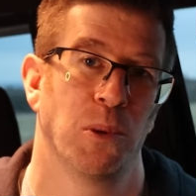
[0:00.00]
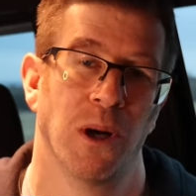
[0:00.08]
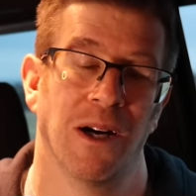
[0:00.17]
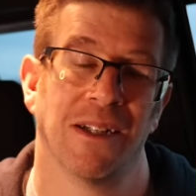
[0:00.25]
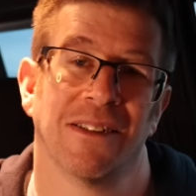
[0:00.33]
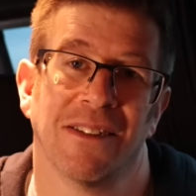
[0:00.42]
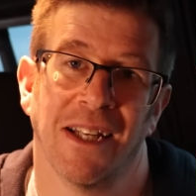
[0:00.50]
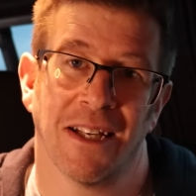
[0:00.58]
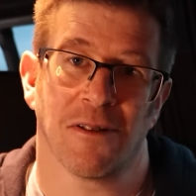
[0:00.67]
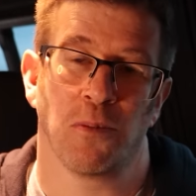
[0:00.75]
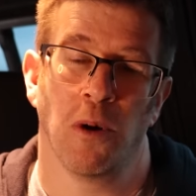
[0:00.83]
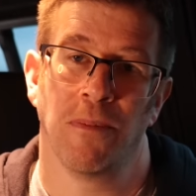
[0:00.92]
but
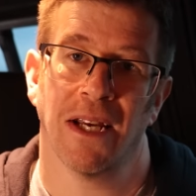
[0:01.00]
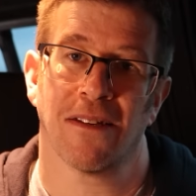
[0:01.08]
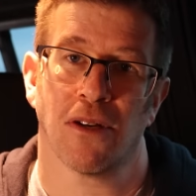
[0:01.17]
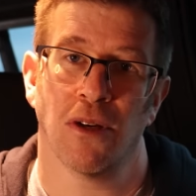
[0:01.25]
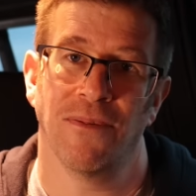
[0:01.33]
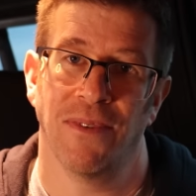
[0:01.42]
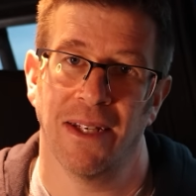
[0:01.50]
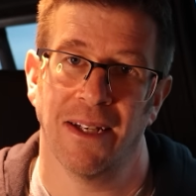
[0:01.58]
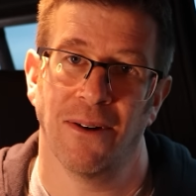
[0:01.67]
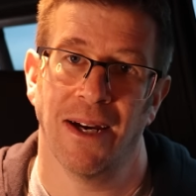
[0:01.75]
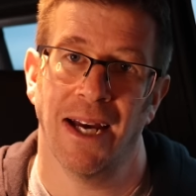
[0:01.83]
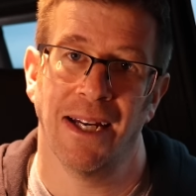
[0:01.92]
that's what makes a good
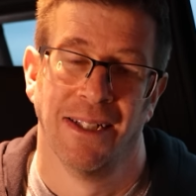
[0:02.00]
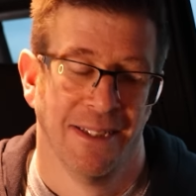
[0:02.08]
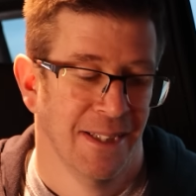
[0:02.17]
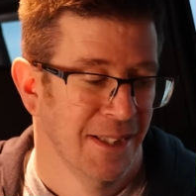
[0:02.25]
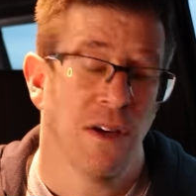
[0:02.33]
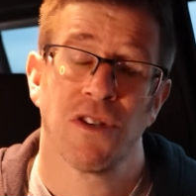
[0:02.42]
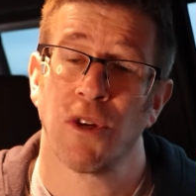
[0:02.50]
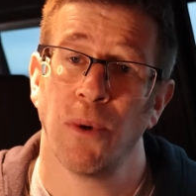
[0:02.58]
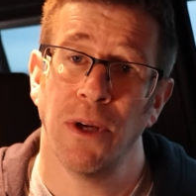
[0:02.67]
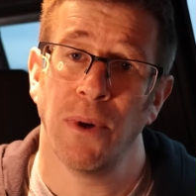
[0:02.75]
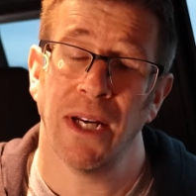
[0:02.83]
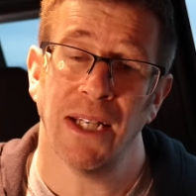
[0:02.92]
video, hey? So
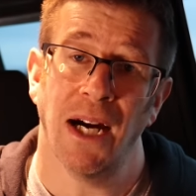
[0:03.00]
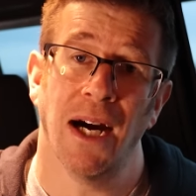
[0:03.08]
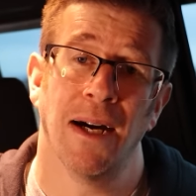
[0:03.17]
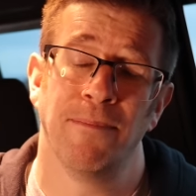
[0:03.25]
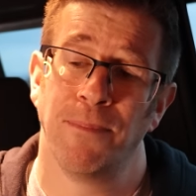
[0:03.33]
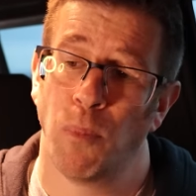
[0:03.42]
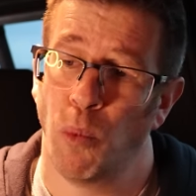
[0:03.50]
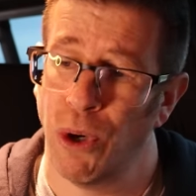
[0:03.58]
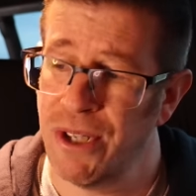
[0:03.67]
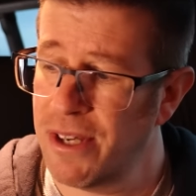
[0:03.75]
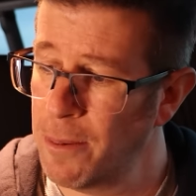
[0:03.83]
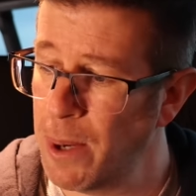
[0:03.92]
anyway,
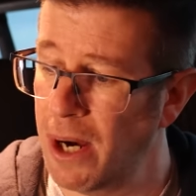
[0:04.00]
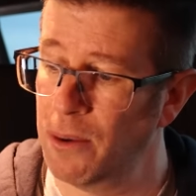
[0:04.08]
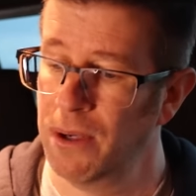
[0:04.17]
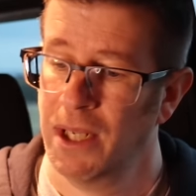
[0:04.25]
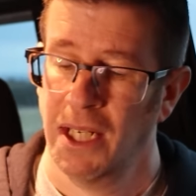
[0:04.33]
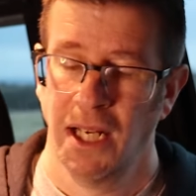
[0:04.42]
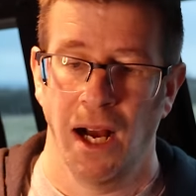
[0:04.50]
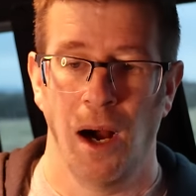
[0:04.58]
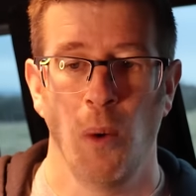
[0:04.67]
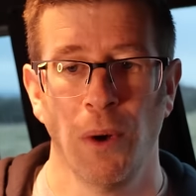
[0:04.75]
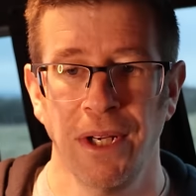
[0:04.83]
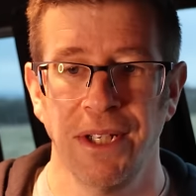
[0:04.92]
what is it about?
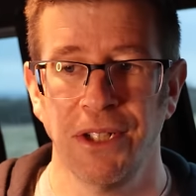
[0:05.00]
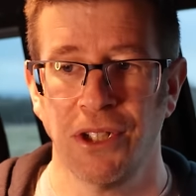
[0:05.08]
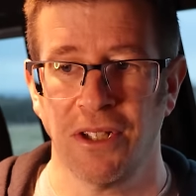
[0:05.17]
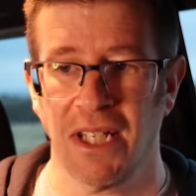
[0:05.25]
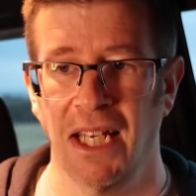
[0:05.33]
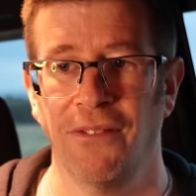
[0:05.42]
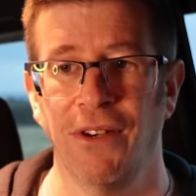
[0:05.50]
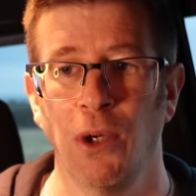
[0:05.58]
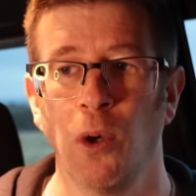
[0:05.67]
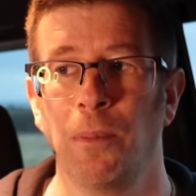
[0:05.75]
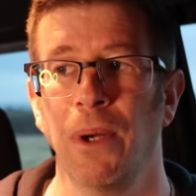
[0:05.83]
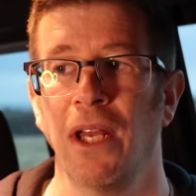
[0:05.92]
I wanted to just give
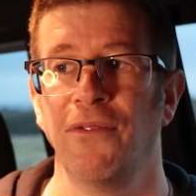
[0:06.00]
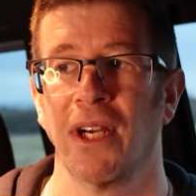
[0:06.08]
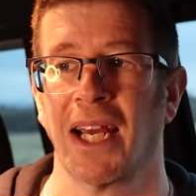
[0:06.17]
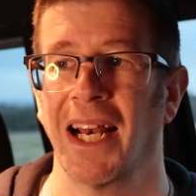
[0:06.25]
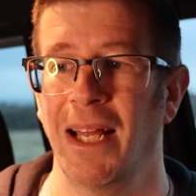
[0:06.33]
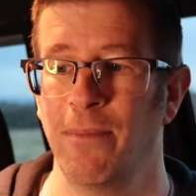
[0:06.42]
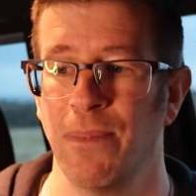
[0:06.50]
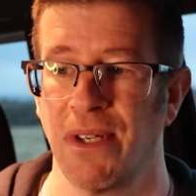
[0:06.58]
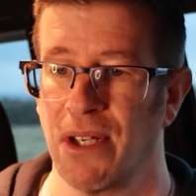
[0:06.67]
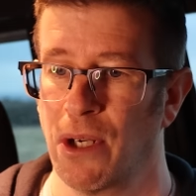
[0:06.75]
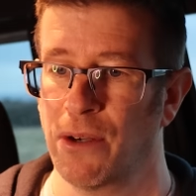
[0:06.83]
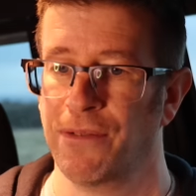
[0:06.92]
you a bit of a
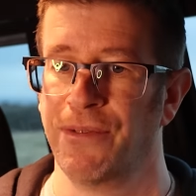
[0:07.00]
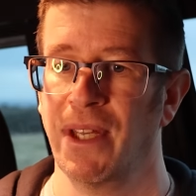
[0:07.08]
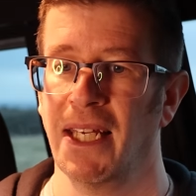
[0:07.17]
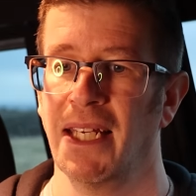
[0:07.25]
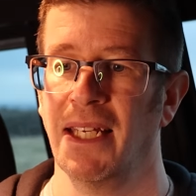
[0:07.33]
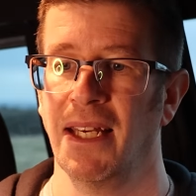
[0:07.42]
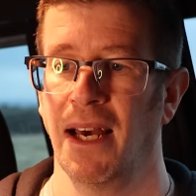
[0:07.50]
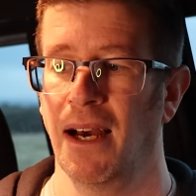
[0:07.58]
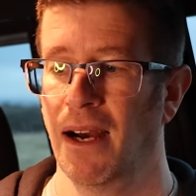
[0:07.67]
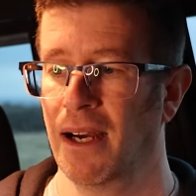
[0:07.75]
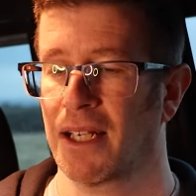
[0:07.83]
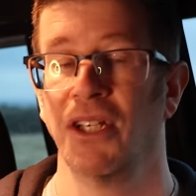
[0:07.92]
glimpse of the
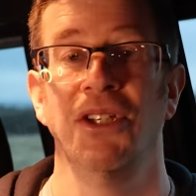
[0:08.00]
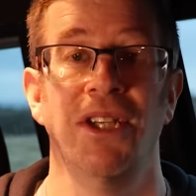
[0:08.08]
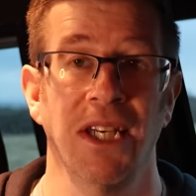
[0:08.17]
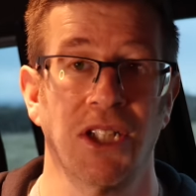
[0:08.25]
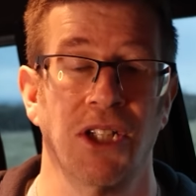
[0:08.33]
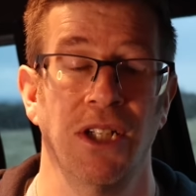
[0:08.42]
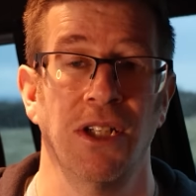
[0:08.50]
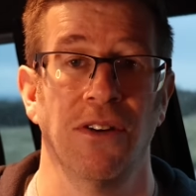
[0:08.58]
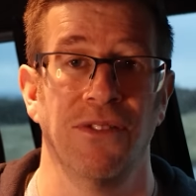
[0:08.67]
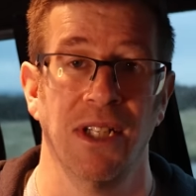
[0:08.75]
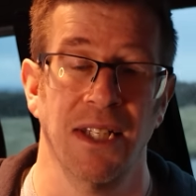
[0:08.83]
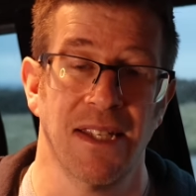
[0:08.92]
condition
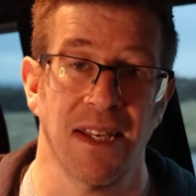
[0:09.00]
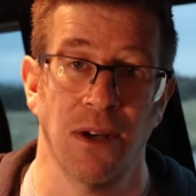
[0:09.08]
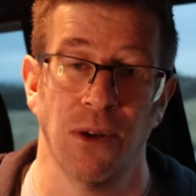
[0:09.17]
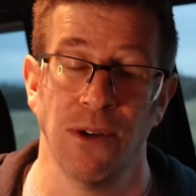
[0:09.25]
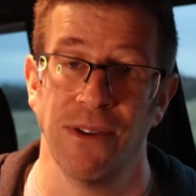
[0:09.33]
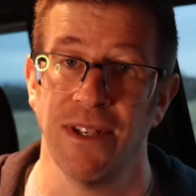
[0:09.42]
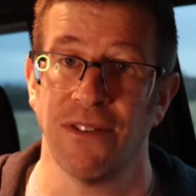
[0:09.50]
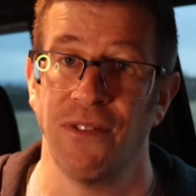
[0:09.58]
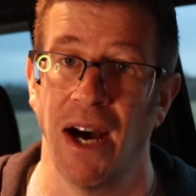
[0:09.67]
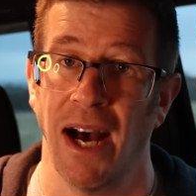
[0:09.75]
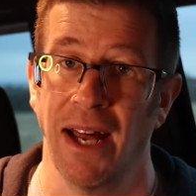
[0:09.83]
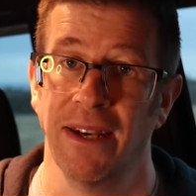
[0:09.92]
of the interior of this
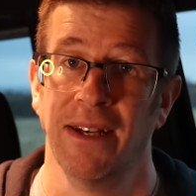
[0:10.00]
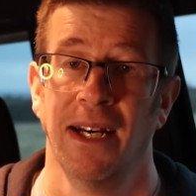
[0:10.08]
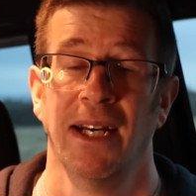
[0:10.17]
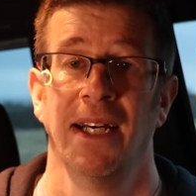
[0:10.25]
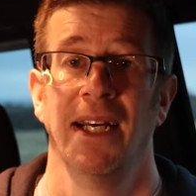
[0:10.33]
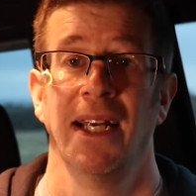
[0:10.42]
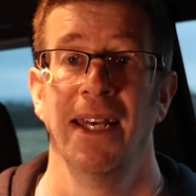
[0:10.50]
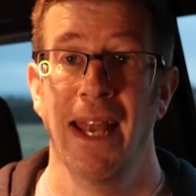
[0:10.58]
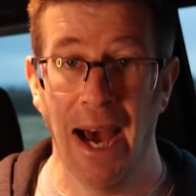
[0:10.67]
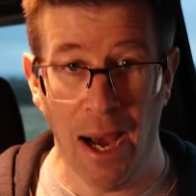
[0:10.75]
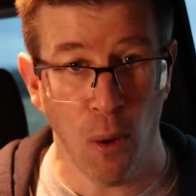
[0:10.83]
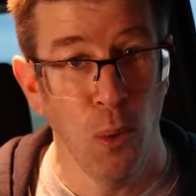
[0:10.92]
van
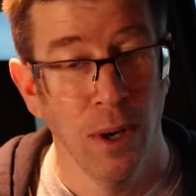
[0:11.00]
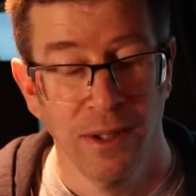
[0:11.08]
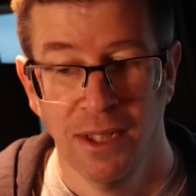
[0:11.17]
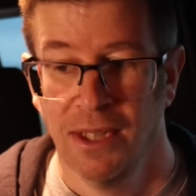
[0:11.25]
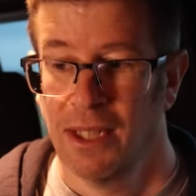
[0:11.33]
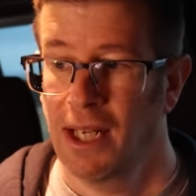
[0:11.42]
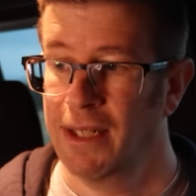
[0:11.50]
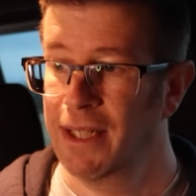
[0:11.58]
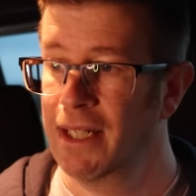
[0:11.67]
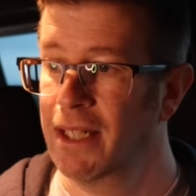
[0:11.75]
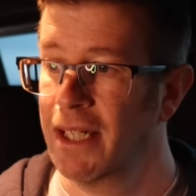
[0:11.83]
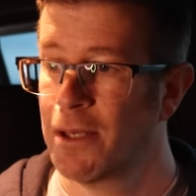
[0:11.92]
now.
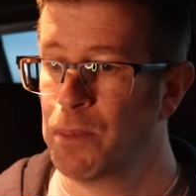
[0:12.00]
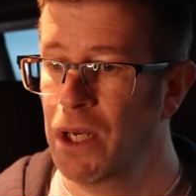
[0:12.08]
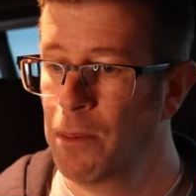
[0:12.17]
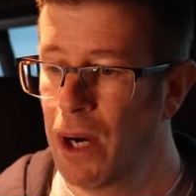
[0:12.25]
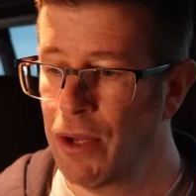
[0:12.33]
It's been